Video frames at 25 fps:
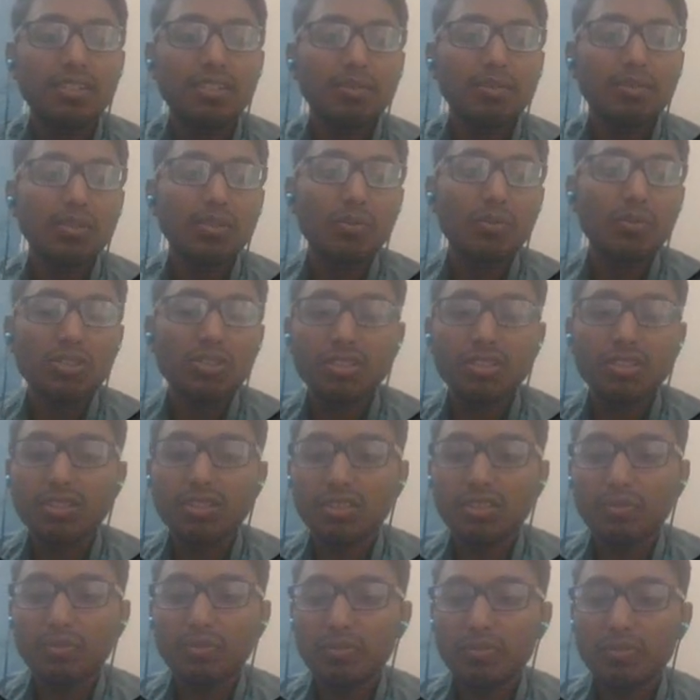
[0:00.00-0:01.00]
Pre-processing
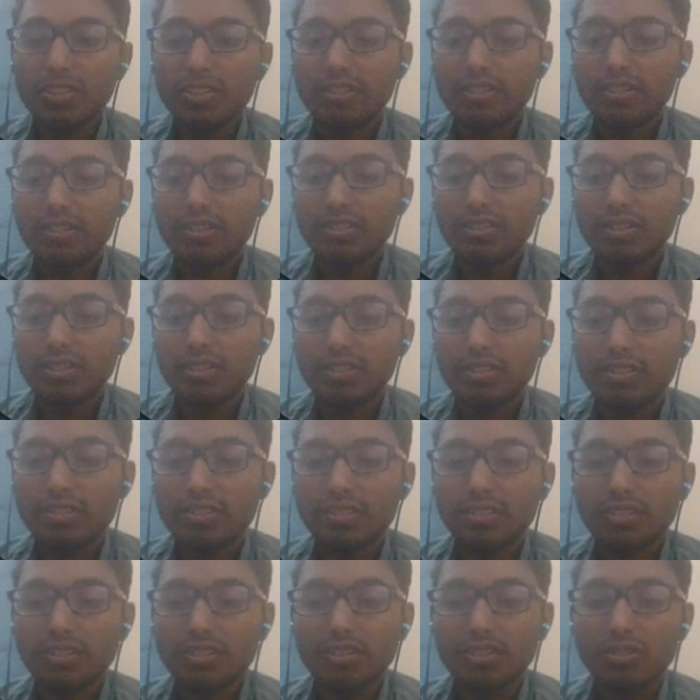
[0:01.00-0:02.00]
completed, and
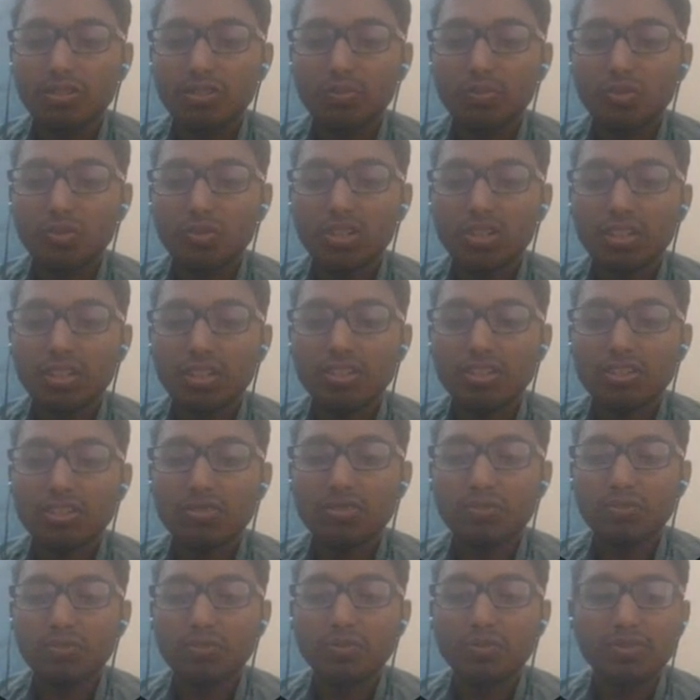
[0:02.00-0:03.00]
now model is
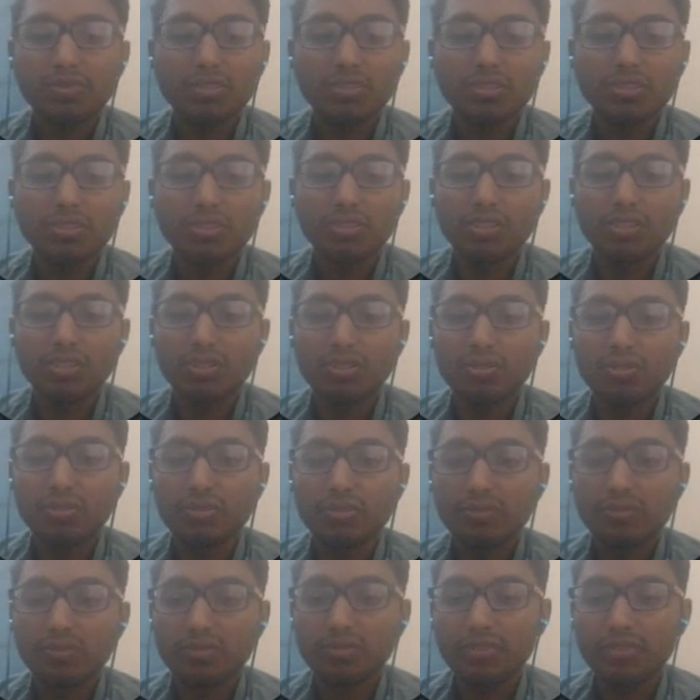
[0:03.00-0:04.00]
on the go
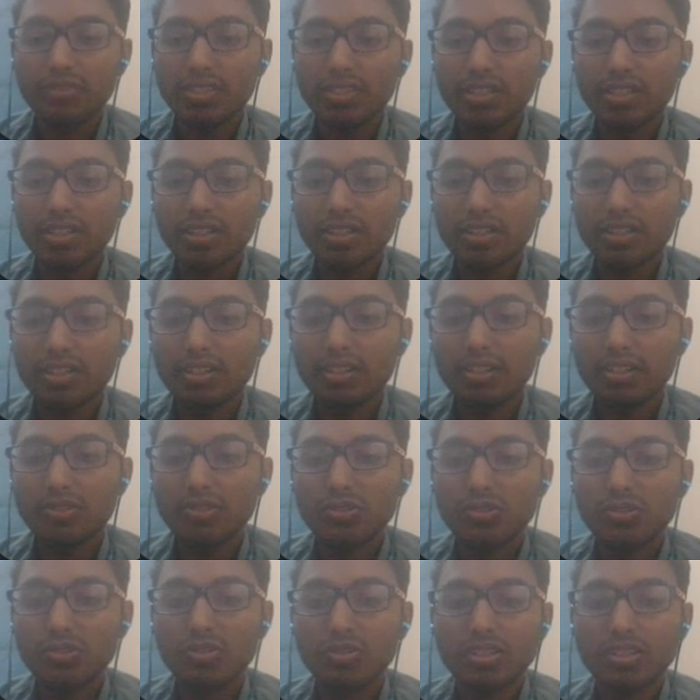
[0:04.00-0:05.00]
way. And now
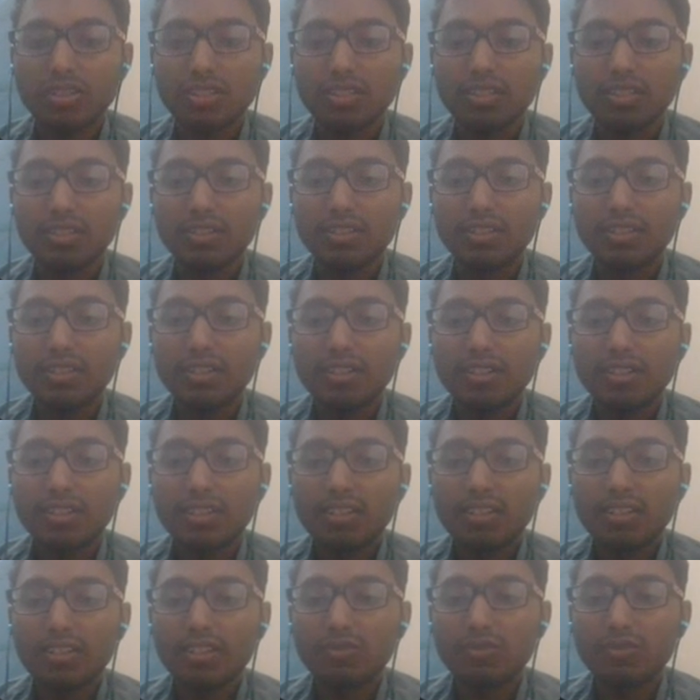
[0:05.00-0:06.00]
you can see
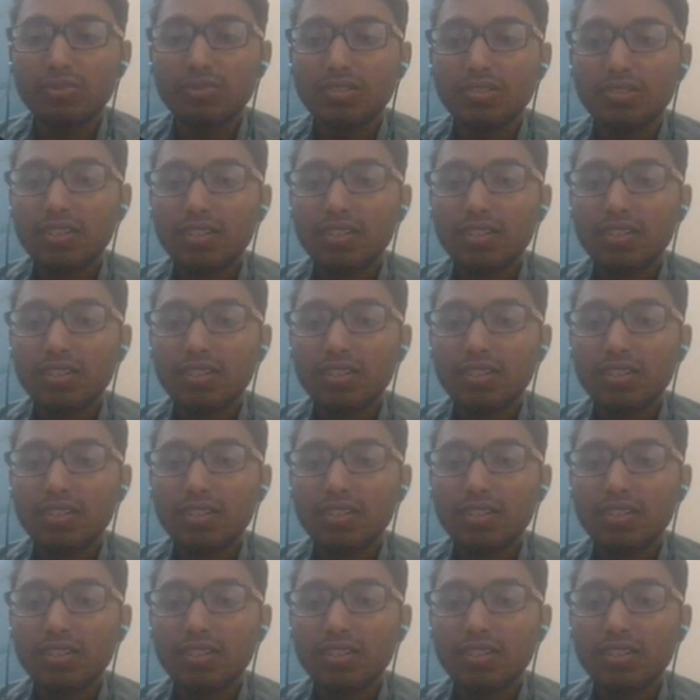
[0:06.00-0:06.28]
hello.